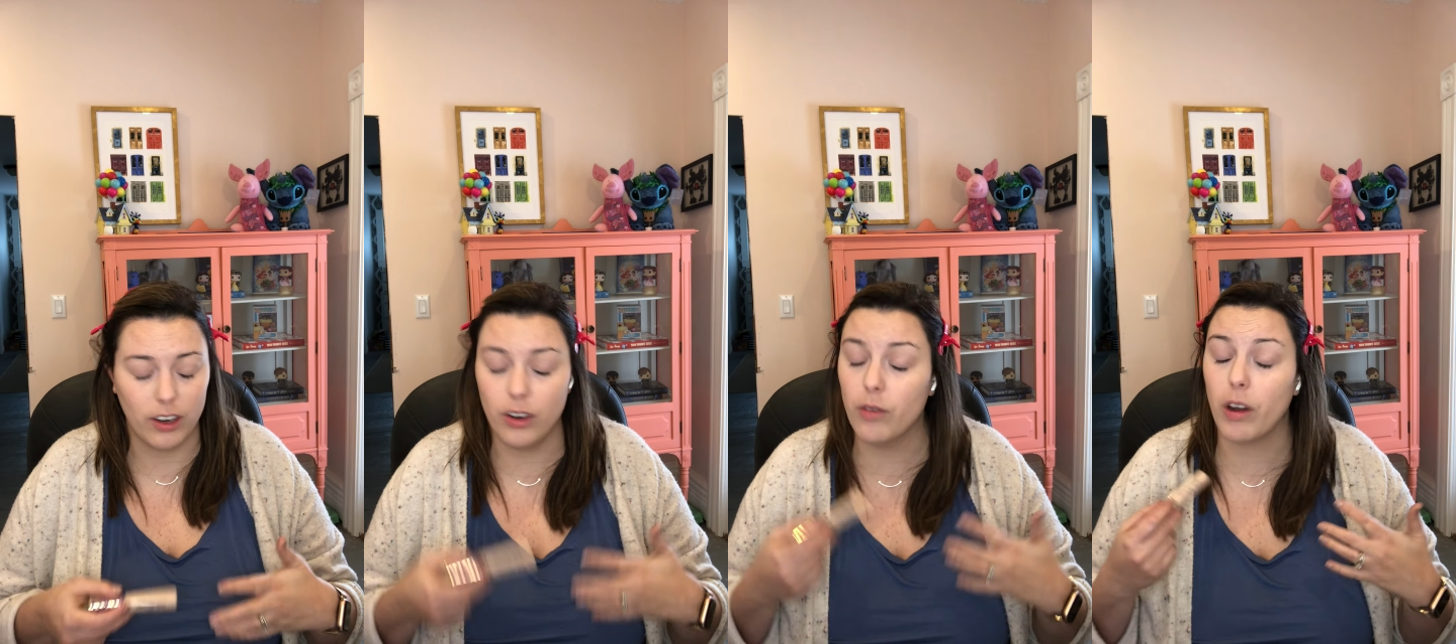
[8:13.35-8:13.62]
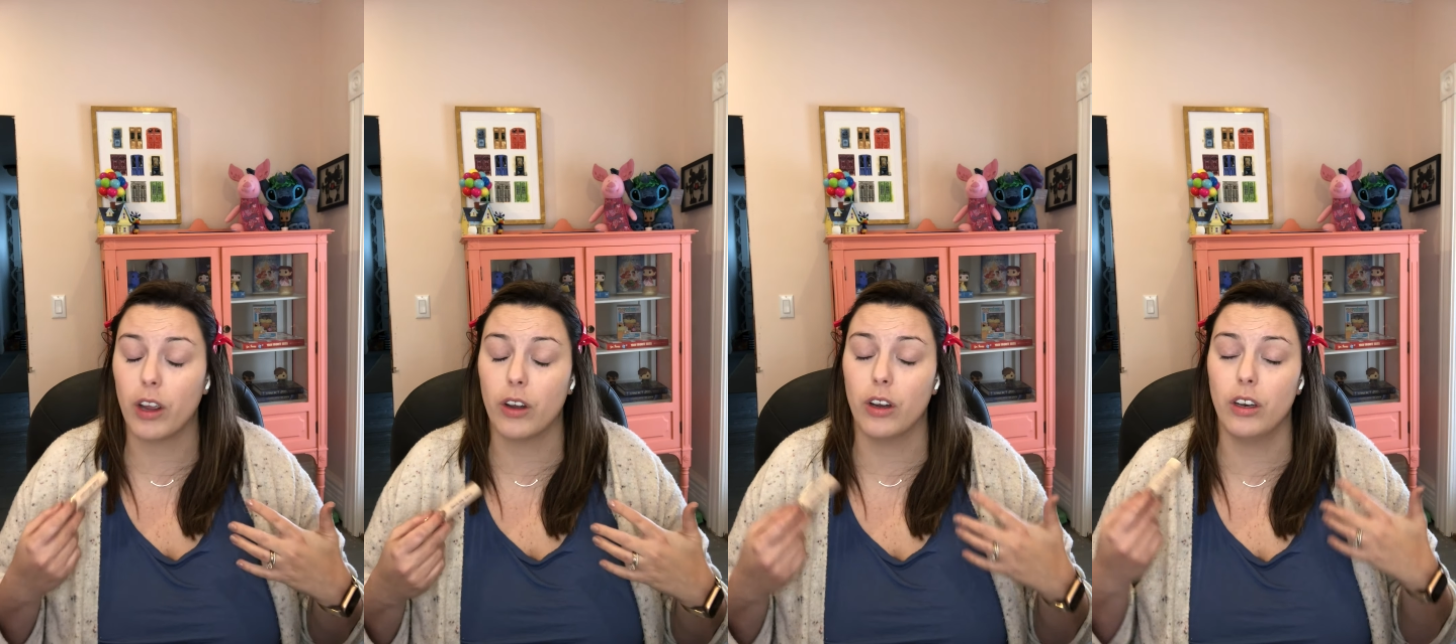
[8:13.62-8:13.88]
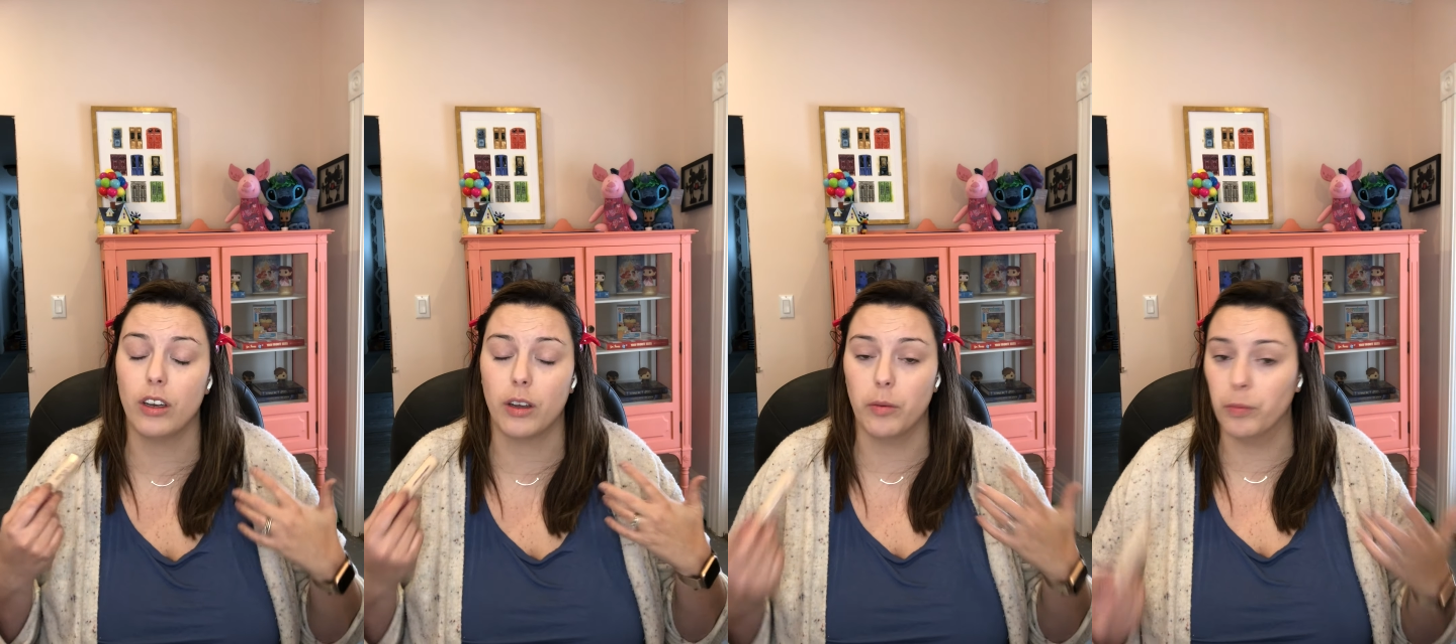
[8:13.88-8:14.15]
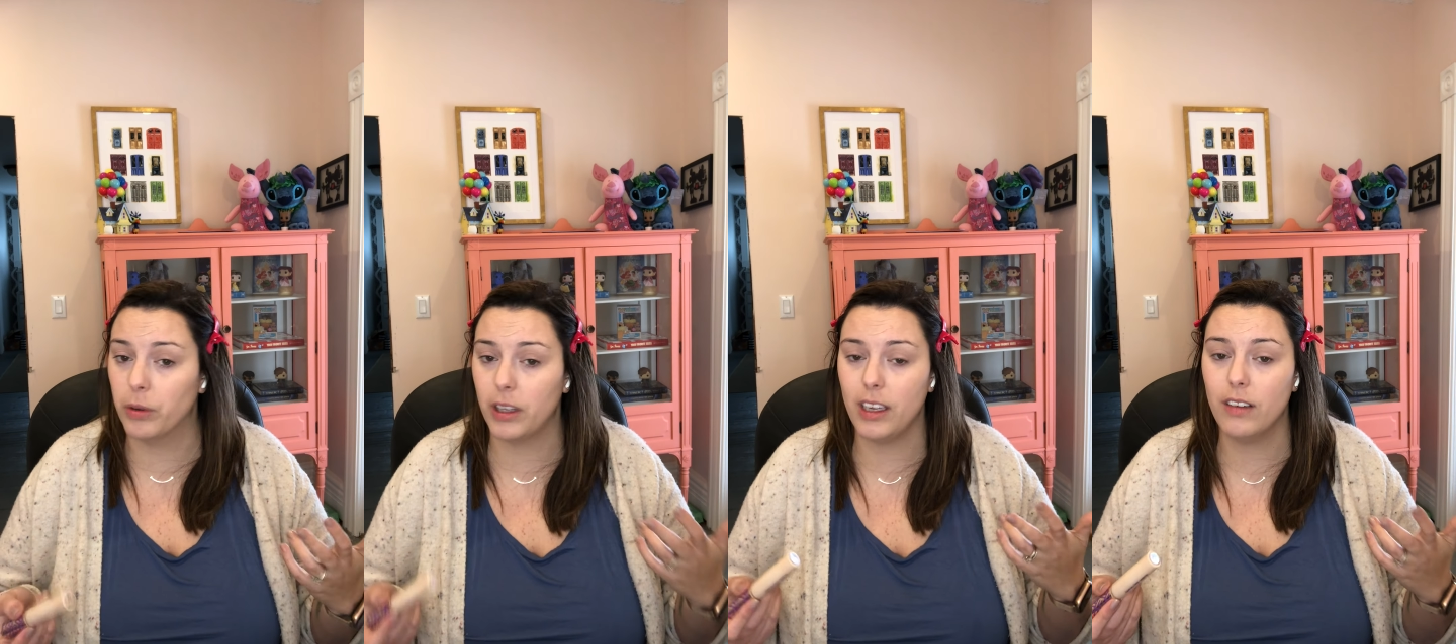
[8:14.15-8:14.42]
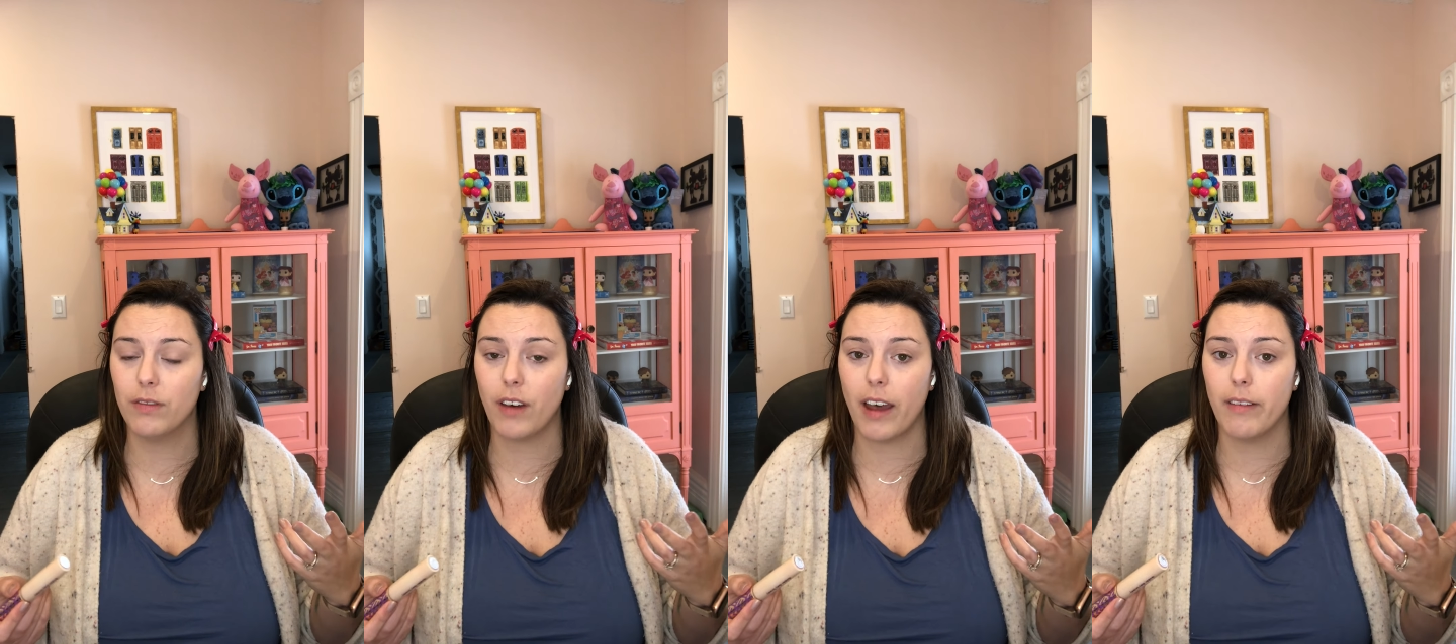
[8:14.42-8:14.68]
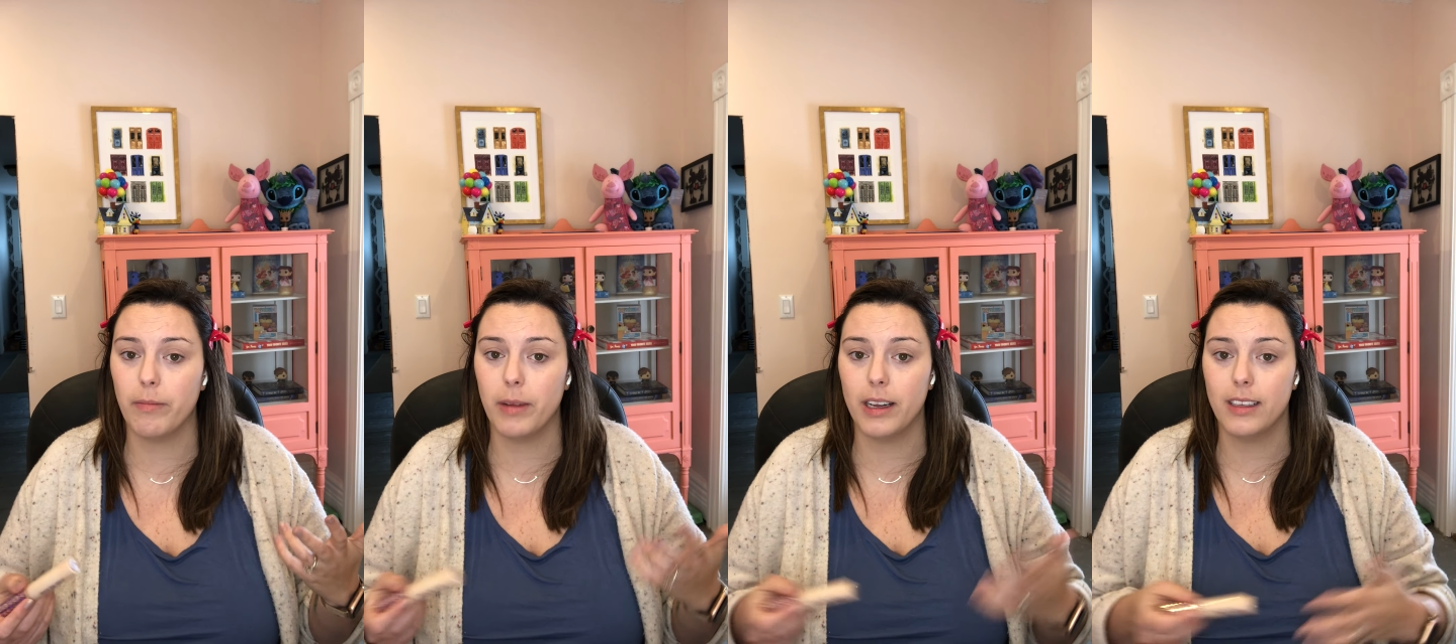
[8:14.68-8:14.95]
knew I couldn't complete
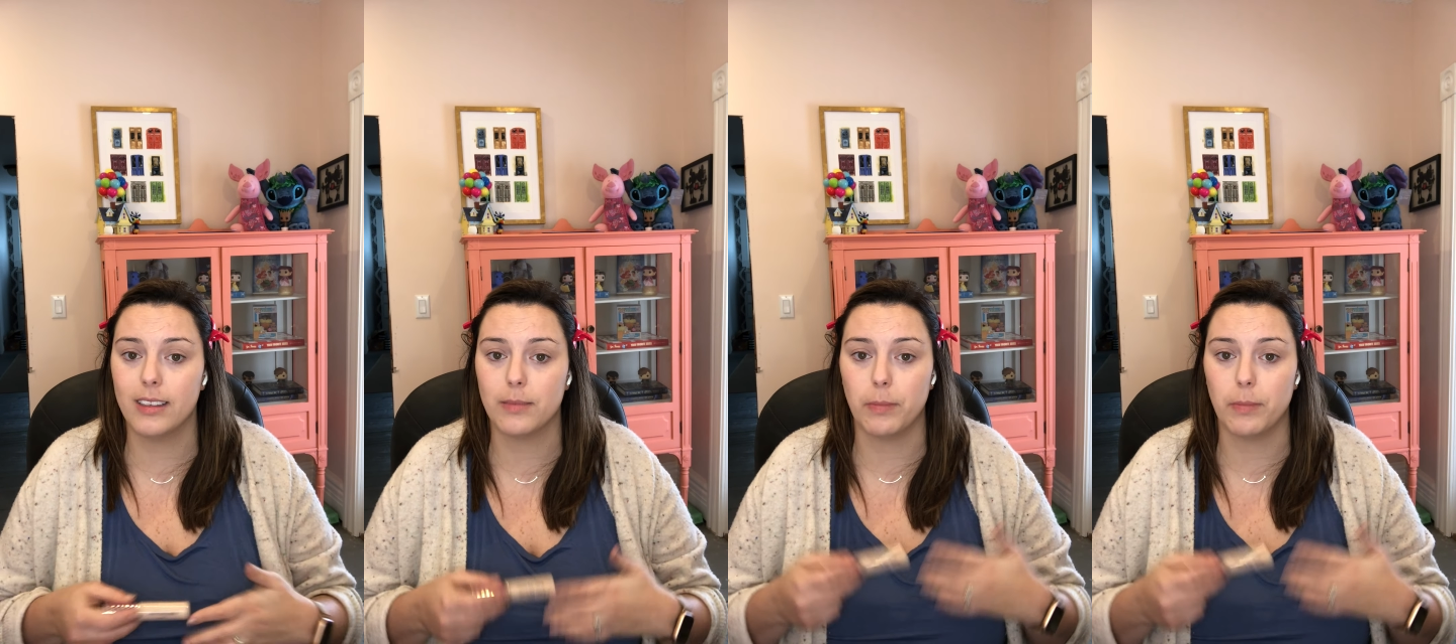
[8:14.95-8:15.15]
5 minutes,